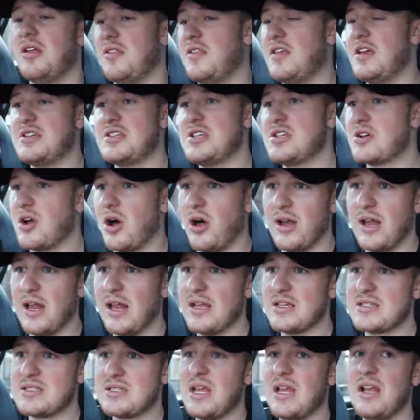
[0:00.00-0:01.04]
this has got an
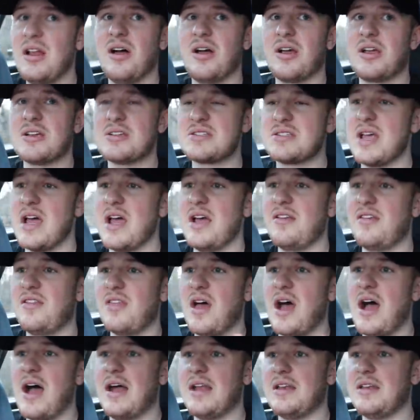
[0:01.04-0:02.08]
LSD, like I said,
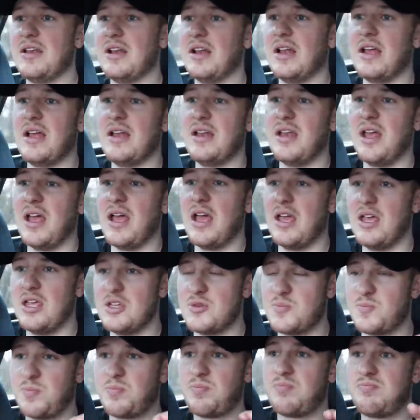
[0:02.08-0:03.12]
the handling
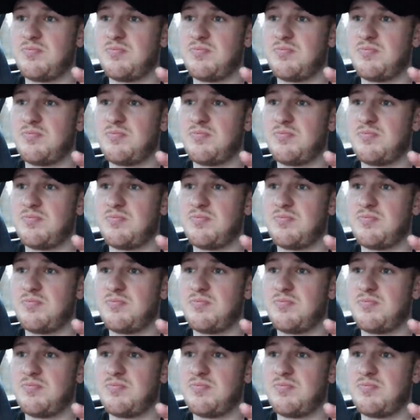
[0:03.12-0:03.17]
is